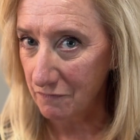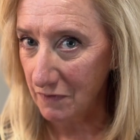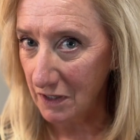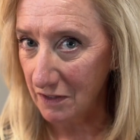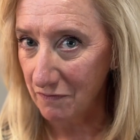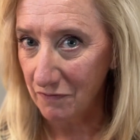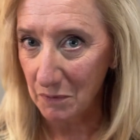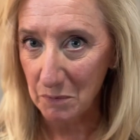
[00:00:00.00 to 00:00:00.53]

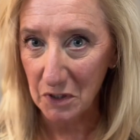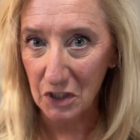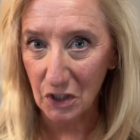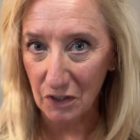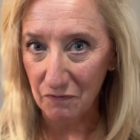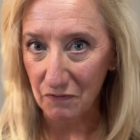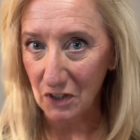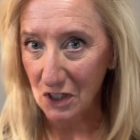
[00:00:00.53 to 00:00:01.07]
very familiar
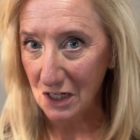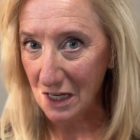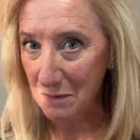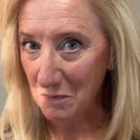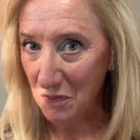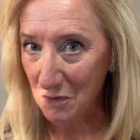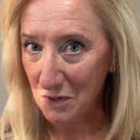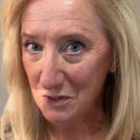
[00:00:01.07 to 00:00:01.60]
if you're a Game
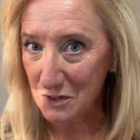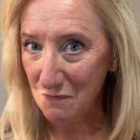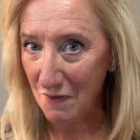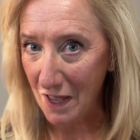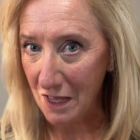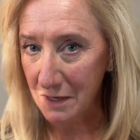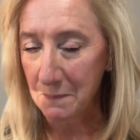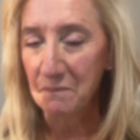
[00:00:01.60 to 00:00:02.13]
of Thrones
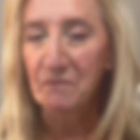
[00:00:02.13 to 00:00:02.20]
fan.